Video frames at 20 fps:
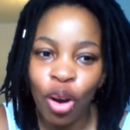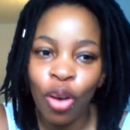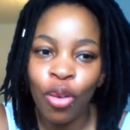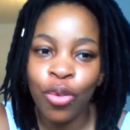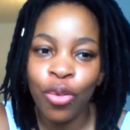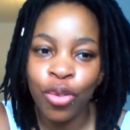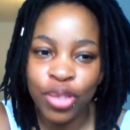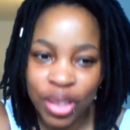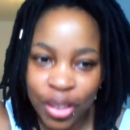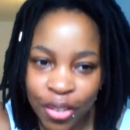of
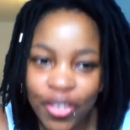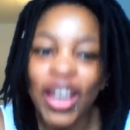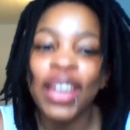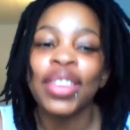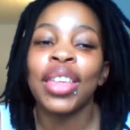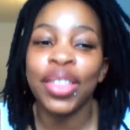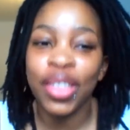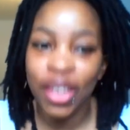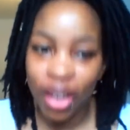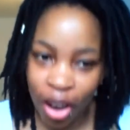the fact
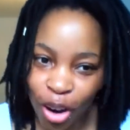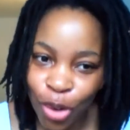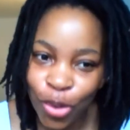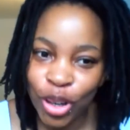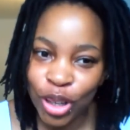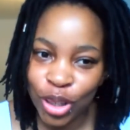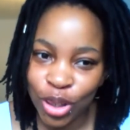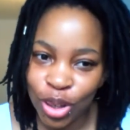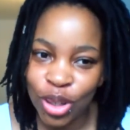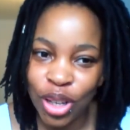that there are
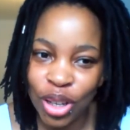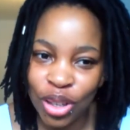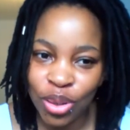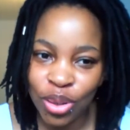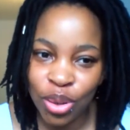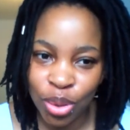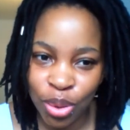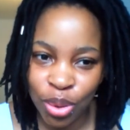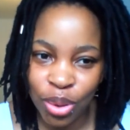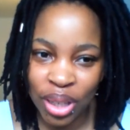research
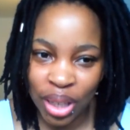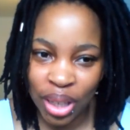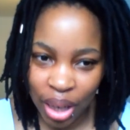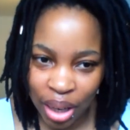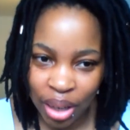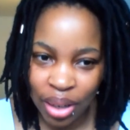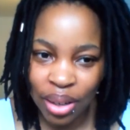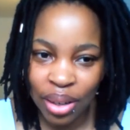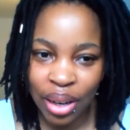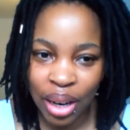institutes
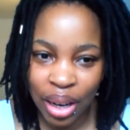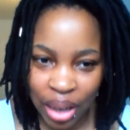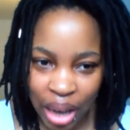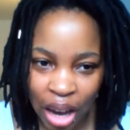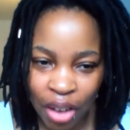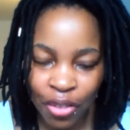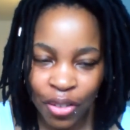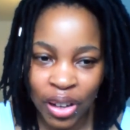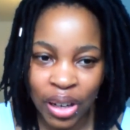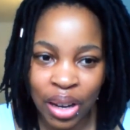in, in
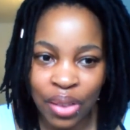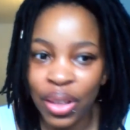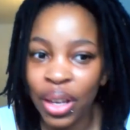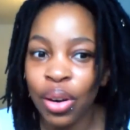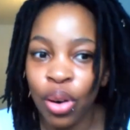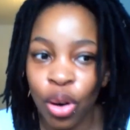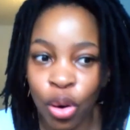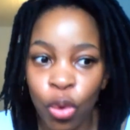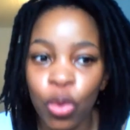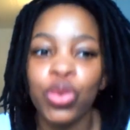Africa that
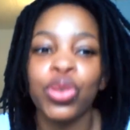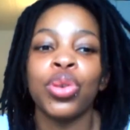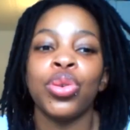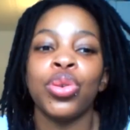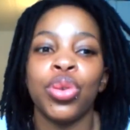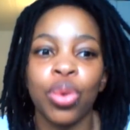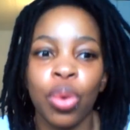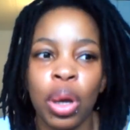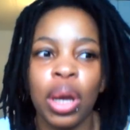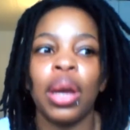are also
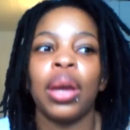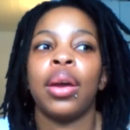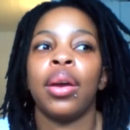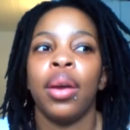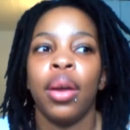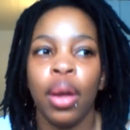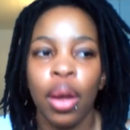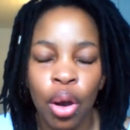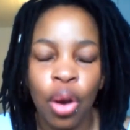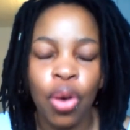doing
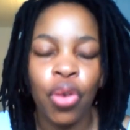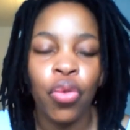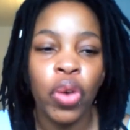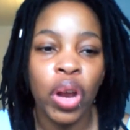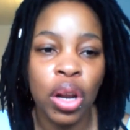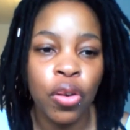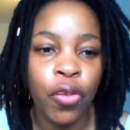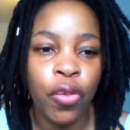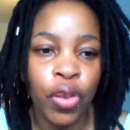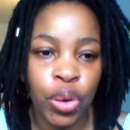
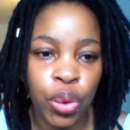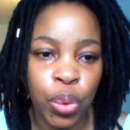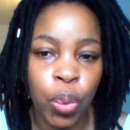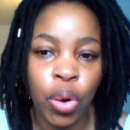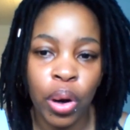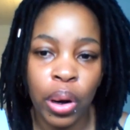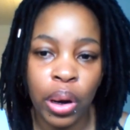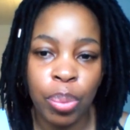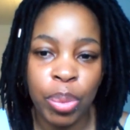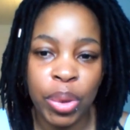relevant
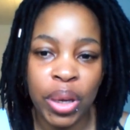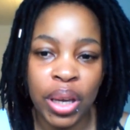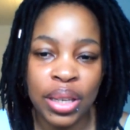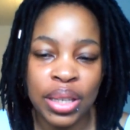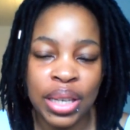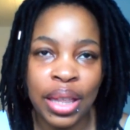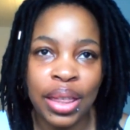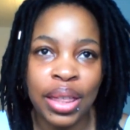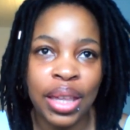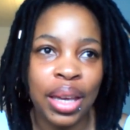work because
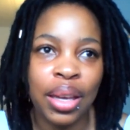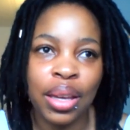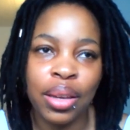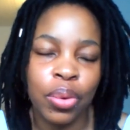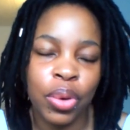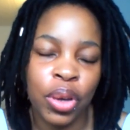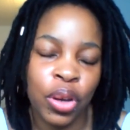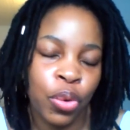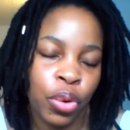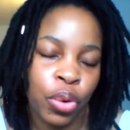I think
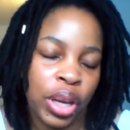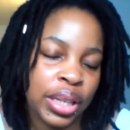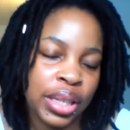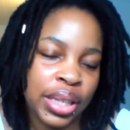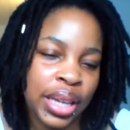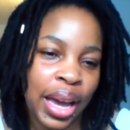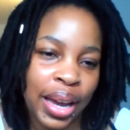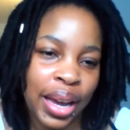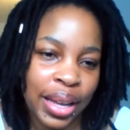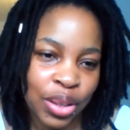you know in
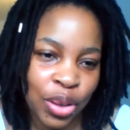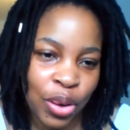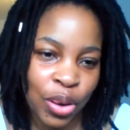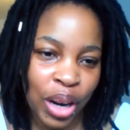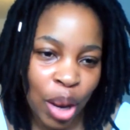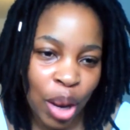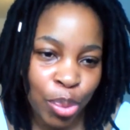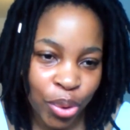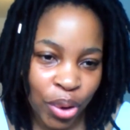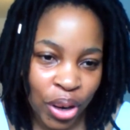science
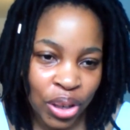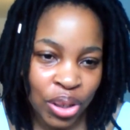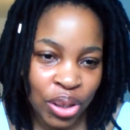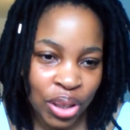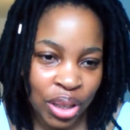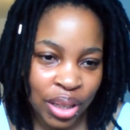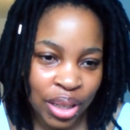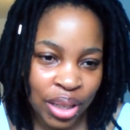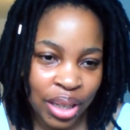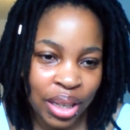
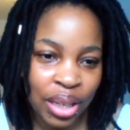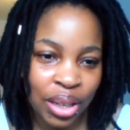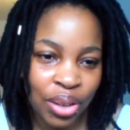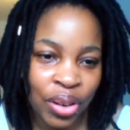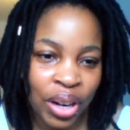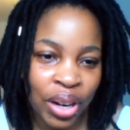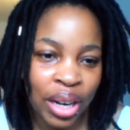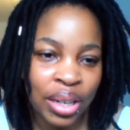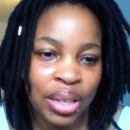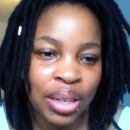collaboration is key,
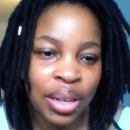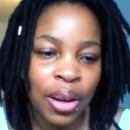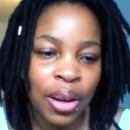right?